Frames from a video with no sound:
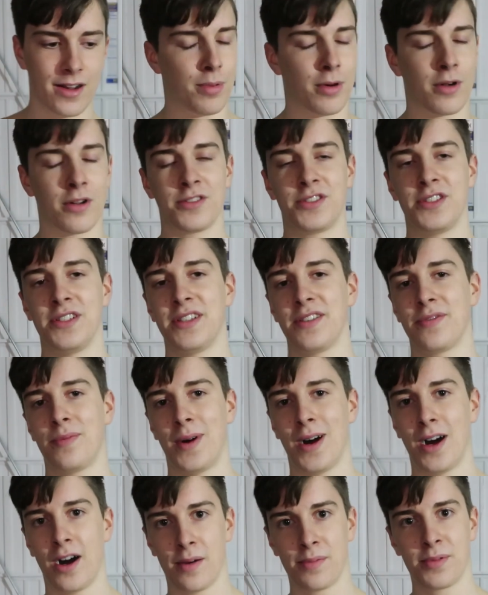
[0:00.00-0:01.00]
Apologies if
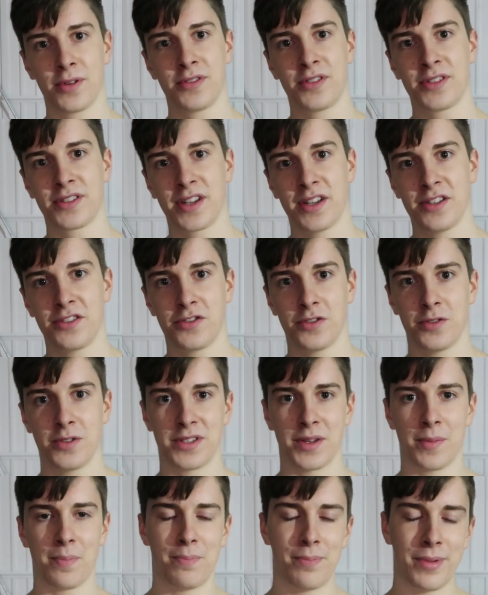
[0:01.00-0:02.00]
my upload schedule
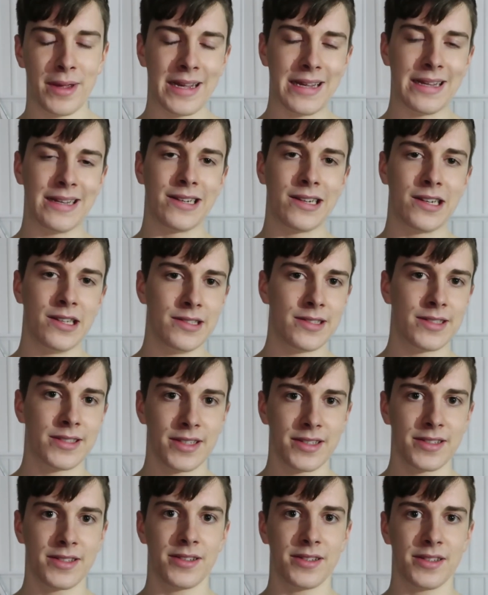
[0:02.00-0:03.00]
is a bit
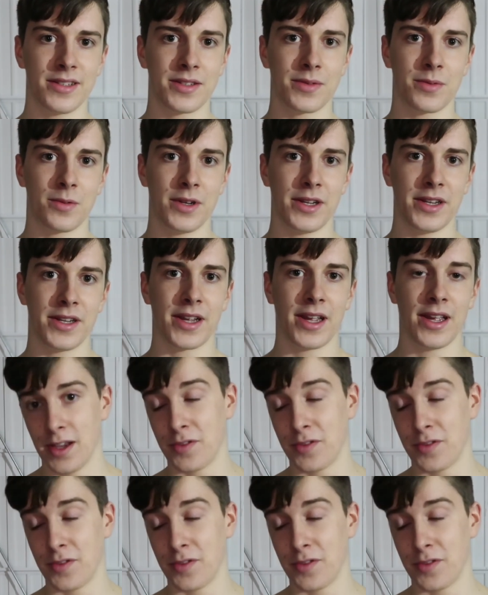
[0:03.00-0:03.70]
inconsistent this week.